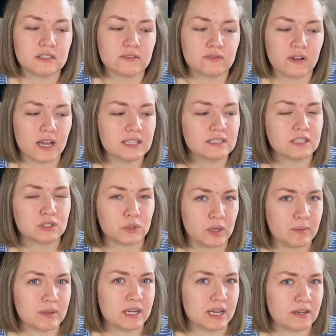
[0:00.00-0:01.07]
finds
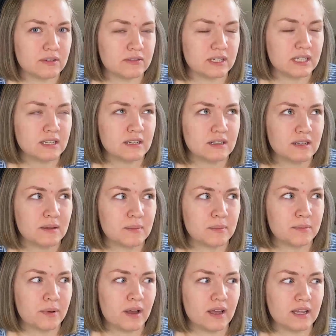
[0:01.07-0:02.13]
enjoyment out of it,
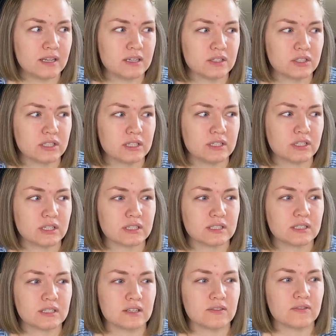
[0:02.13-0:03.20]
but she
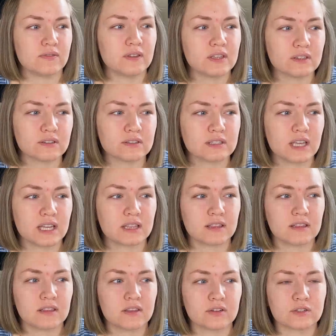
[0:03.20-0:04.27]
just feels like
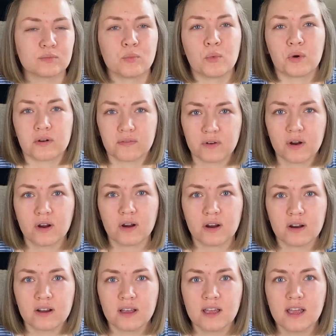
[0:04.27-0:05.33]
there's more for
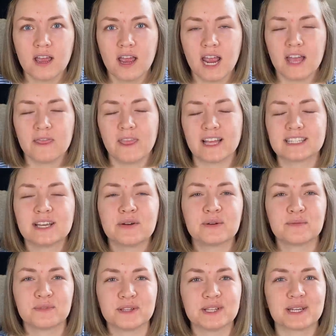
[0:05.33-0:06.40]
her, and that's how
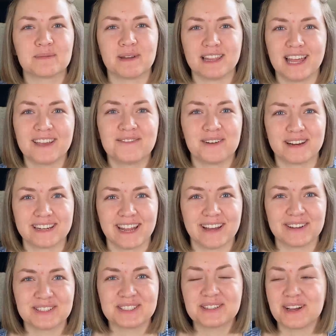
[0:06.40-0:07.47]
I'm feeling in my life right
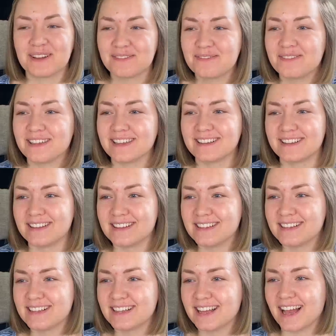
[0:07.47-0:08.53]
now. So I feel
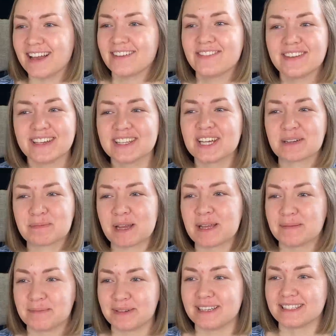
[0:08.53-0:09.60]
like
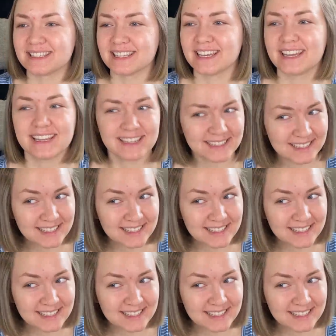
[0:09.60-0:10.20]
Pam Beesly.